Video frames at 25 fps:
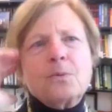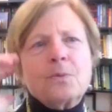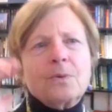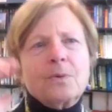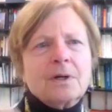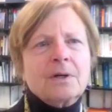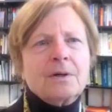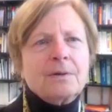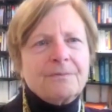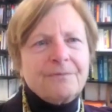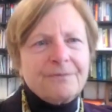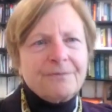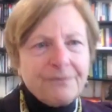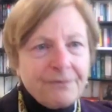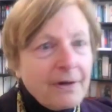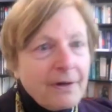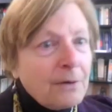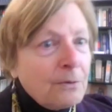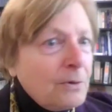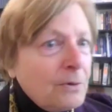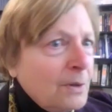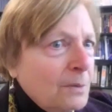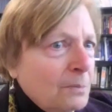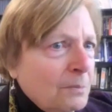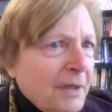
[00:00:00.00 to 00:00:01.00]
were
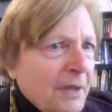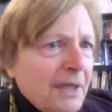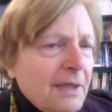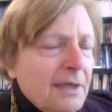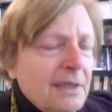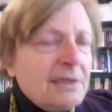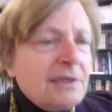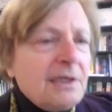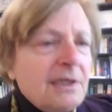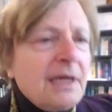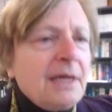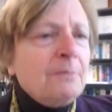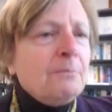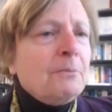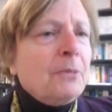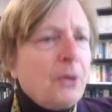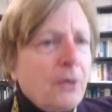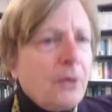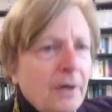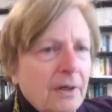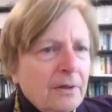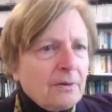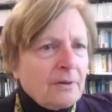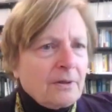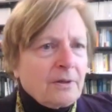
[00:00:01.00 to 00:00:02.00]
founded by these named
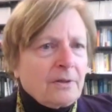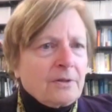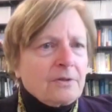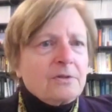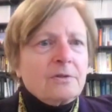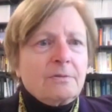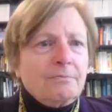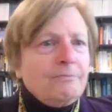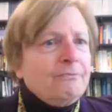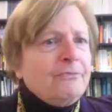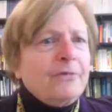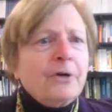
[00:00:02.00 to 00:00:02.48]
partners,